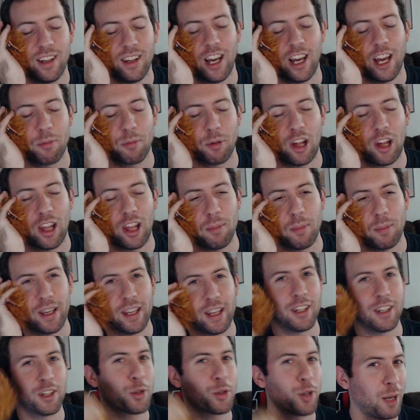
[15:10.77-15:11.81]
I'd probably
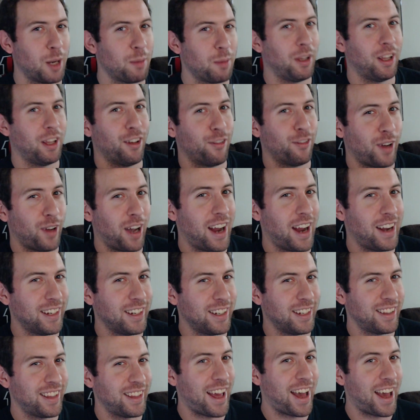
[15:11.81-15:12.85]
be in trouble if I
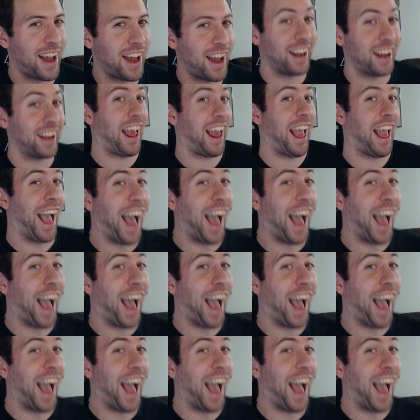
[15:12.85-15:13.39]
did that.